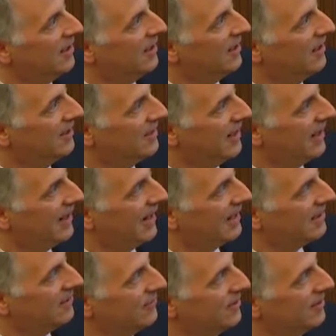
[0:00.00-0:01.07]
uh, not
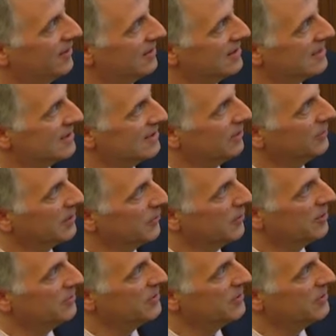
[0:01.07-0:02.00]
activated. This is only one